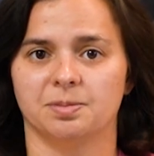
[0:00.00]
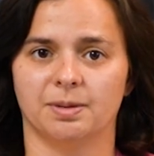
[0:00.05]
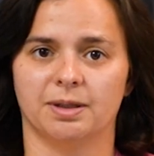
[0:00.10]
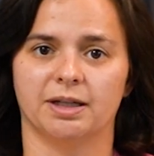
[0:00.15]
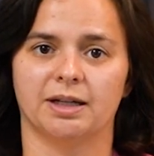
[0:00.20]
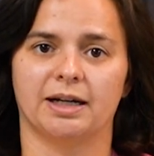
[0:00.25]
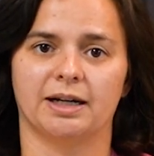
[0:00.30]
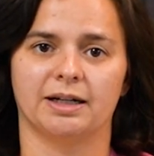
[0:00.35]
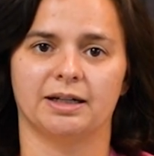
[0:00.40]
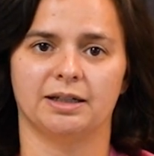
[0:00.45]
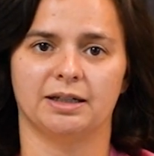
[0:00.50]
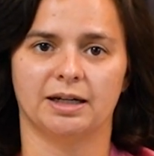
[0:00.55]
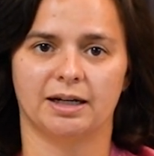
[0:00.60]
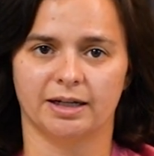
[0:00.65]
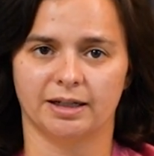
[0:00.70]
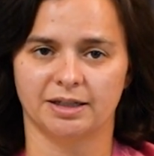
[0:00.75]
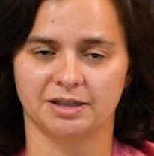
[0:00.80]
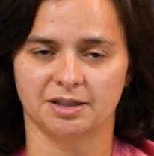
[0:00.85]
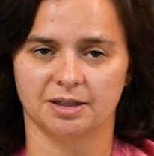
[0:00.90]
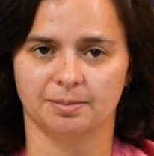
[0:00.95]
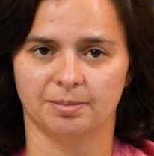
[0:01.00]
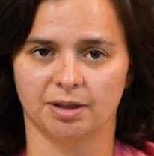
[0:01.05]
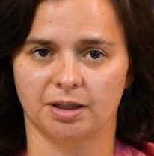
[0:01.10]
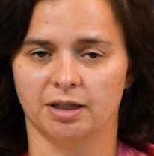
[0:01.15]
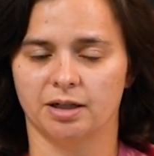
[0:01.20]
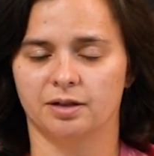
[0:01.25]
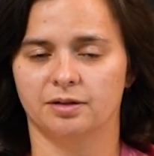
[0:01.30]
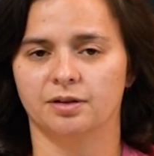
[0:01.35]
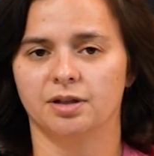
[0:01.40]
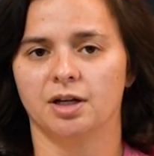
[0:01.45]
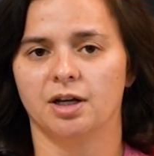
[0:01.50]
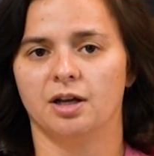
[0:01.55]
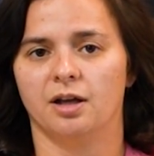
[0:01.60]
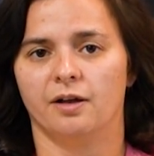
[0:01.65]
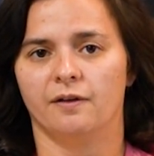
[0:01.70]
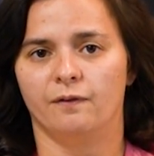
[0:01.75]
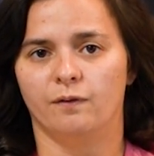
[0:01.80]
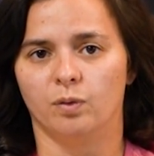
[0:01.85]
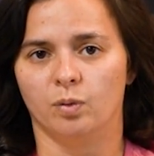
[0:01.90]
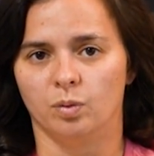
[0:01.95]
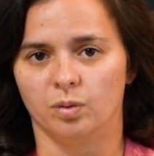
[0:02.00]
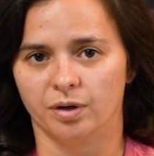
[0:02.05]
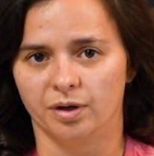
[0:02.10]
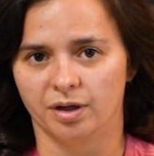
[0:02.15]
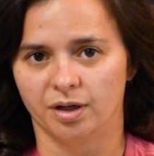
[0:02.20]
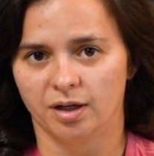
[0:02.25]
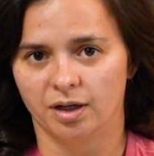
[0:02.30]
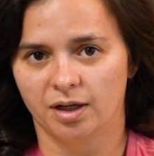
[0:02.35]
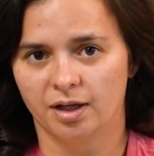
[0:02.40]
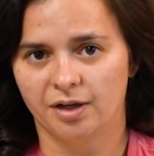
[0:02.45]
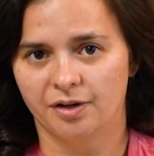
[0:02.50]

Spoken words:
but I gotta get something out for